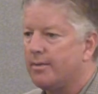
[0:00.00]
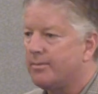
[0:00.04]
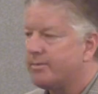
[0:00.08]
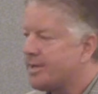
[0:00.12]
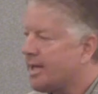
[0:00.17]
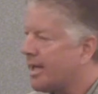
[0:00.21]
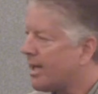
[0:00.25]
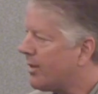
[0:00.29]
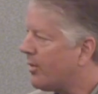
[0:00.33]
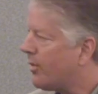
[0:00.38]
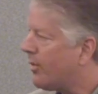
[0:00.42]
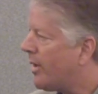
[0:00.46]

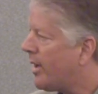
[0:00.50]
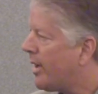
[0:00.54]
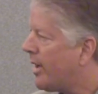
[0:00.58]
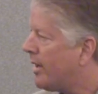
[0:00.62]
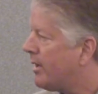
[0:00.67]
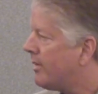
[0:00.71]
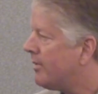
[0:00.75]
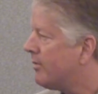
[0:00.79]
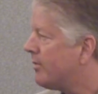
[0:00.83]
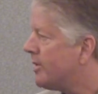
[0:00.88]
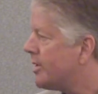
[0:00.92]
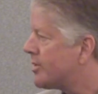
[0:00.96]
take
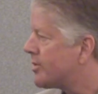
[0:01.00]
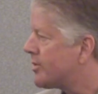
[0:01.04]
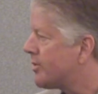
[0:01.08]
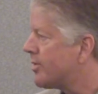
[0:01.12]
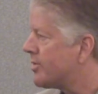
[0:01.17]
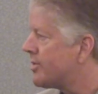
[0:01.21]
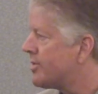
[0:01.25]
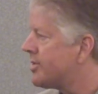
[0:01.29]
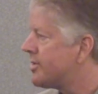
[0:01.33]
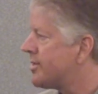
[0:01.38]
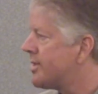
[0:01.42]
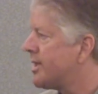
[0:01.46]
away
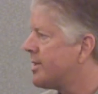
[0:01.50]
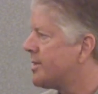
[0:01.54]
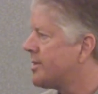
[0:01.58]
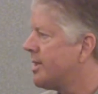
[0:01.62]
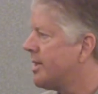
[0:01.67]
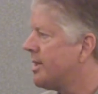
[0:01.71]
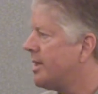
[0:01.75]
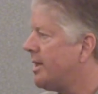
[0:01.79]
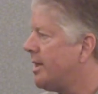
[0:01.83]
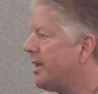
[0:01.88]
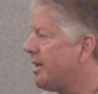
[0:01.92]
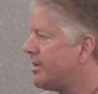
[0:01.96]
resources as
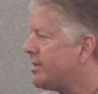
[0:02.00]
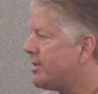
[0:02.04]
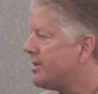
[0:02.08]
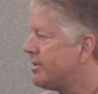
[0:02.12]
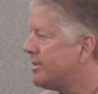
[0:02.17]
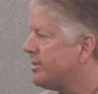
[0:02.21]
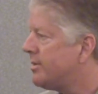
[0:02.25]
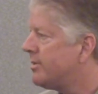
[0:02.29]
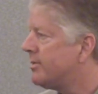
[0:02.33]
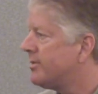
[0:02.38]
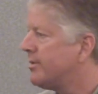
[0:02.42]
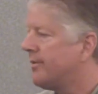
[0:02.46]
they need
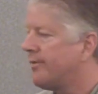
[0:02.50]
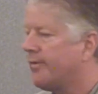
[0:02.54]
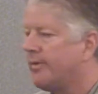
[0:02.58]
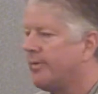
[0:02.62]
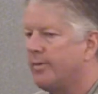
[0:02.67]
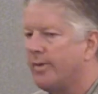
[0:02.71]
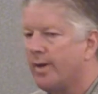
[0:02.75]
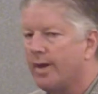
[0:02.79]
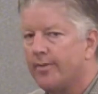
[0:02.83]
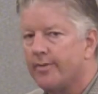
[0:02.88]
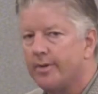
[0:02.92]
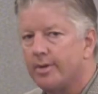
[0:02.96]
to. If
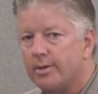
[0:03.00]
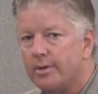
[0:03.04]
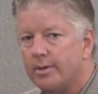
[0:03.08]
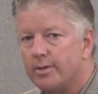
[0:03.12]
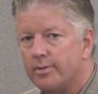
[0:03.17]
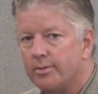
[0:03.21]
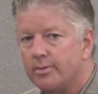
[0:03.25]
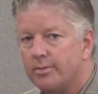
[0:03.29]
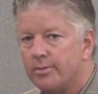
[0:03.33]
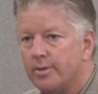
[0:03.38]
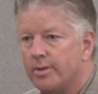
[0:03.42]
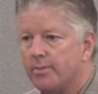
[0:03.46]
you have a
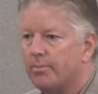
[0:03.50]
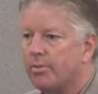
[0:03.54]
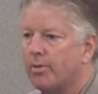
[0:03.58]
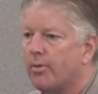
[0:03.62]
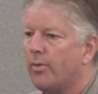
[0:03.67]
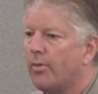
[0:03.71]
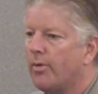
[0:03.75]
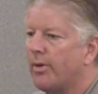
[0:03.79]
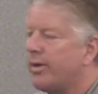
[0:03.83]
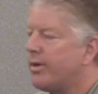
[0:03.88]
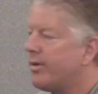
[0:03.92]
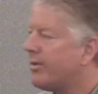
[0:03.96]
new
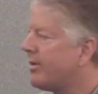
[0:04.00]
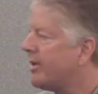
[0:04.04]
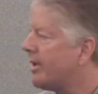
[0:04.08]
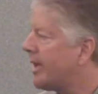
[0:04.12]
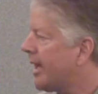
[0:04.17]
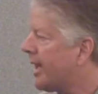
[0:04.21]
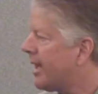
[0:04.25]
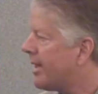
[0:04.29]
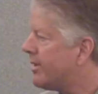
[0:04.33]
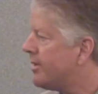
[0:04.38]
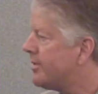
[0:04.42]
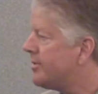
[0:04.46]
employee, you can
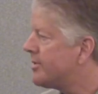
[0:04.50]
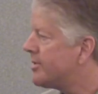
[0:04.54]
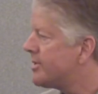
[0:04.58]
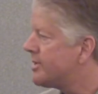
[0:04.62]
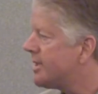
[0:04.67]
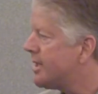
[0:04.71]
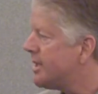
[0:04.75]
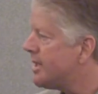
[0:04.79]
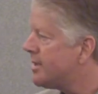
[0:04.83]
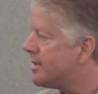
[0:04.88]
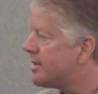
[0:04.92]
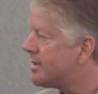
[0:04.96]
add new
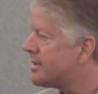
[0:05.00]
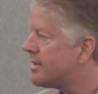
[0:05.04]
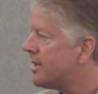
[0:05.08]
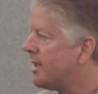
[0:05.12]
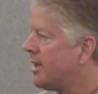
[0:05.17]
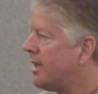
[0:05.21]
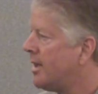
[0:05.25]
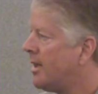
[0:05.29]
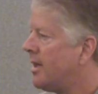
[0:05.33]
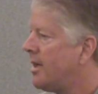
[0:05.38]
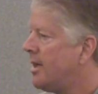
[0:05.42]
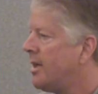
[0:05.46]
seats.
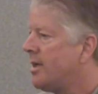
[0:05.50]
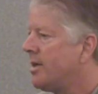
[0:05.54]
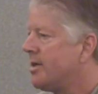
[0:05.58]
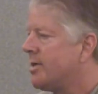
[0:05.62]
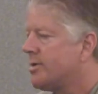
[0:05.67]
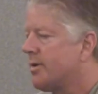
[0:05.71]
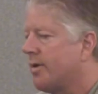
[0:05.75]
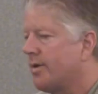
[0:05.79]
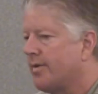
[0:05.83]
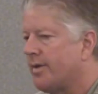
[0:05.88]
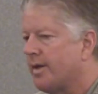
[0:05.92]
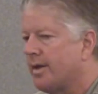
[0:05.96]

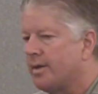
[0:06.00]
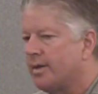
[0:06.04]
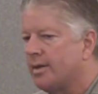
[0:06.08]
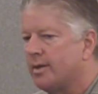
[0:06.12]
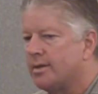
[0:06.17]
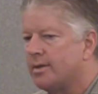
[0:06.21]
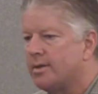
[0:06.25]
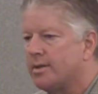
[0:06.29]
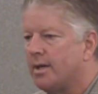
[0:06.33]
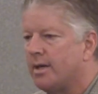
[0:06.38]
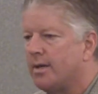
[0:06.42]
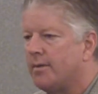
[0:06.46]
So I think
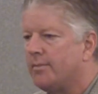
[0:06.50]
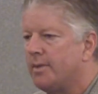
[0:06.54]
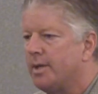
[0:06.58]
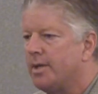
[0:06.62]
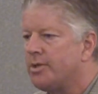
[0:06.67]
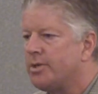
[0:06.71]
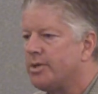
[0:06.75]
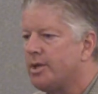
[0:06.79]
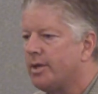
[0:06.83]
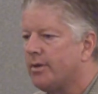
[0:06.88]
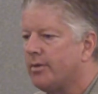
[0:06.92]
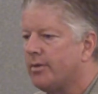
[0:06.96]
that in
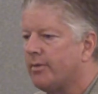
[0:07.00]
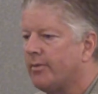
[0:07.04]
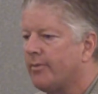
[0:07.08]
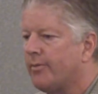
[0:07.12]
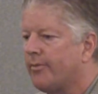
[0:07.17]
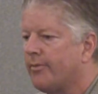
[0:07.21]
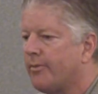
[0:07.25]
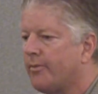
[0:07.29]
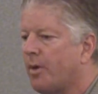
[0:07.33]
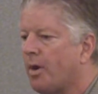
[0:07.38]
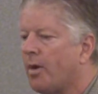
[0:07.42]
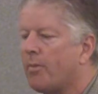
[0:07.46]
general,
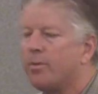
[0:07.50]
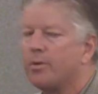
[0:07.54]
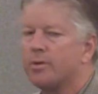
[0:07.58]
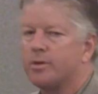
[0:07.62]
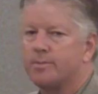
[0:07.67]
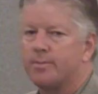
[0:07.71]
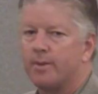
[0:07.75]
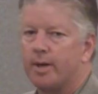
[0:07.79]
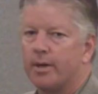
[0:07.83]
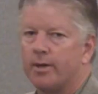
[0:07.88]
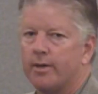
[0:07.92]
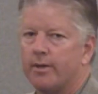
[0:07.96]
from our
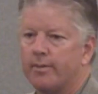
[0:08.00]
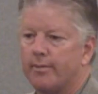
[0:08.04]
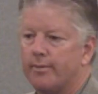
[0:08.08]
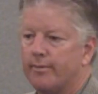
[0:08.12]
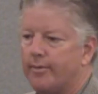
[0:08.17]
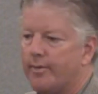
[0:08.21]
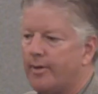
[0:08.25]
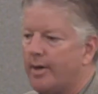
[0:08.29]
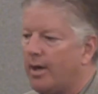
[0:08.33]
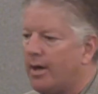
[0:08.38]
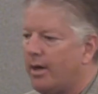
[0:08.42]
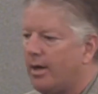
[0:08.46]
perspective,
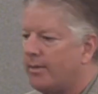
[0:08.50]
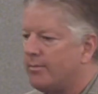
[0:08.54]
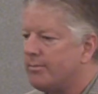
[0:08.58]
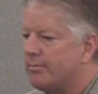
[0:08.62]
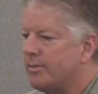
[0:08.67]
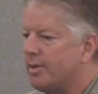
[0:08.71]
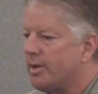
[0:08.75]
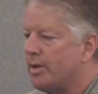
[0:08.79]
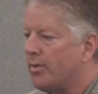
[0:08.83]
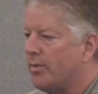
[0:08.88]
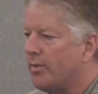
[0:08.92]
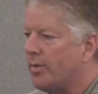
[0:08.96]

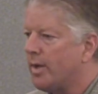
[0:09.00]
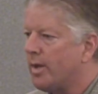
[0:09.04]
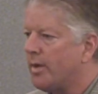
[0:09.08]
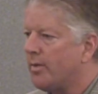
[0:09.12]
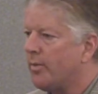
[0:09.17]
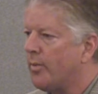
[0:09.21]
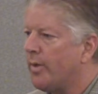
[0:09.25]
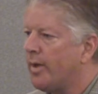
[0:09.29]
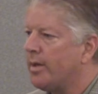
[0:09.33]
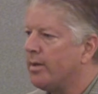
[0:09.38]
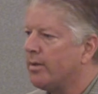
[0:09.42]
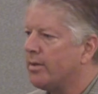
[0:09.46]

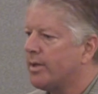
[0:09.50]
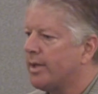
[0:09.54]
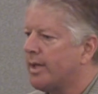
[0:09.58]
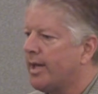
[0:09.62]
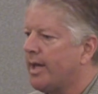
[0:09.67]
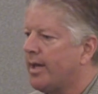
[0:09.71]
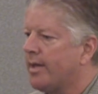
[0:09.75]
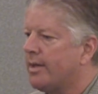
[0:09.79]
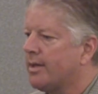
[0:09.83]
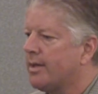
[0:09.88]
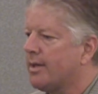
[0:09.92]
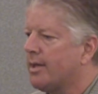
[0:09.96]
we look
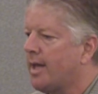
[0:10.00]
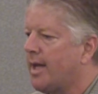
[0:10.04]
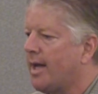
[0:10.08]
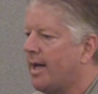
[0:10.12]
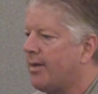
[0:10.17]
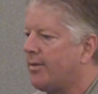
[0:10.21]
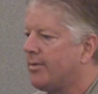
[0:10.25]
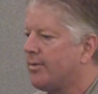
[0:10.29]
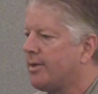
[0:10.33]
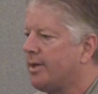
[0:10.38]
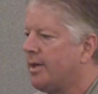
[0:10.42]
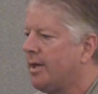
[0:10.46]
at
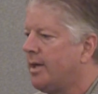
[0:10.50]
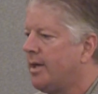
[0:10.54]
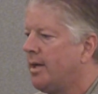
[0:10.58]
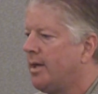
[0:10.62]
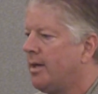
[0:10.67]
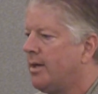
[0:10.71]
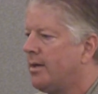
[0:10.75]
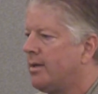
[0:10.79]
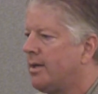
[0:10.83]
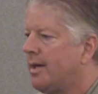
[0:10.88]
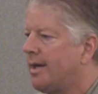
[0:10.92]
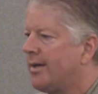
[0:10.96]
cloud
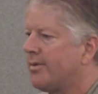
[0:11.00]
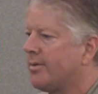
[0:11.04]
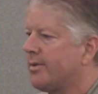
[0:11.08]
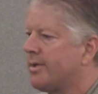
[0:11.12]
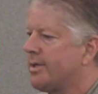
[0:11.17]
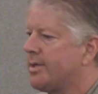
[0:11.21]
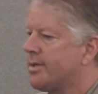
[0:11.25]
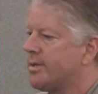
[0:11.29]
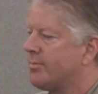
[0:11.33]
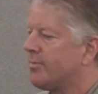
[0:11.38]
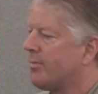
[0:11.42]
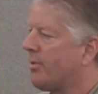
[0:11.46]
not only
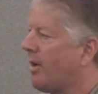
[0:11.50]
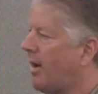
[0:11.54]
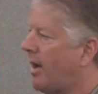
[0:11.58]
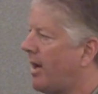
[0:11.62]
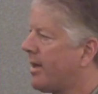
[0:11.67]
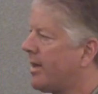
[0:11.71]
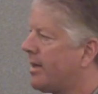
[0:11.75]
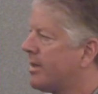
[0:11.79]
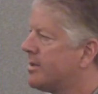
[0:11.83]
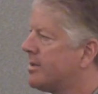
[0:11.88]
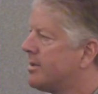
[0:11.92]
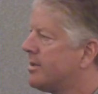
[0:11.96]
as a
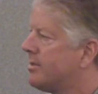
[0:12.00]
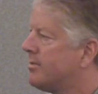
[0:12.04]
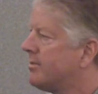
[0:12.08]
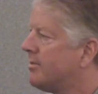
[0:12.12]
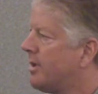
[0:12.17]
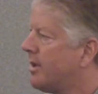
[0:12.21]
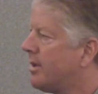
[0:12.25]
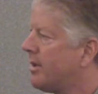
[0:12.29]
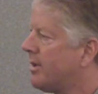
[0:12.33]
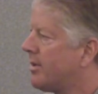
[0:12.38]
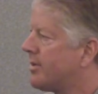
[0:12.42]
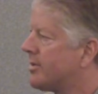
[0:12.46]
product,
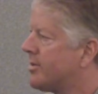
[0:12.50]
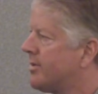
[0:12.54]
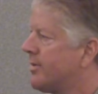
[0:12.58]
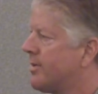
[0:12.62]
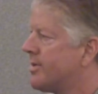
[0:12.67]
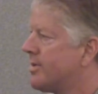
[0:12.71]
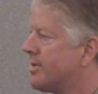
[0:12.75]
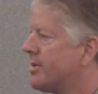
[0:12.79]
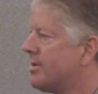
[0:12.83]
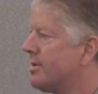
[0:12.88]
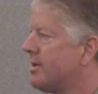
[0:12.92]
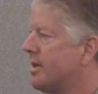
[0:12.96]
but also
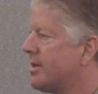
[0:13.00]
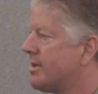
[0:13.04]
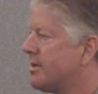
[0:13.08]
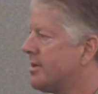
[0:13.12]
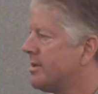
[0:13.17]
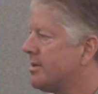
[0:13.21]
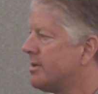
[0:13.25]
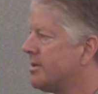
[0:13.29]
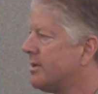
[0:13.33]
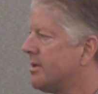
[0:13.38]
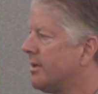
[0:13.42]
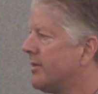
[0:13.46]
as a
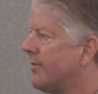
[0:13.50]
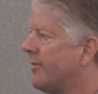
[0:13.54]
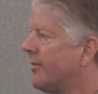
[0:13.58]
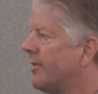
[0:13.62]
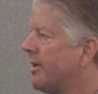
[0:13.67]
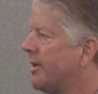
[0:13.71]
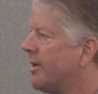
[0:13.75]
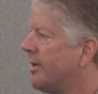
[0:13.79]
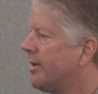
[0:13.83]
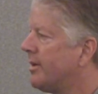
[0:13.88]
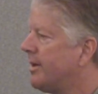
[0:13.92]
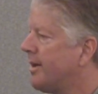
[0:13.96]

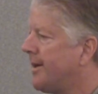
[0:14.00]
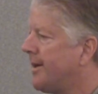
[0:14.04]
delivery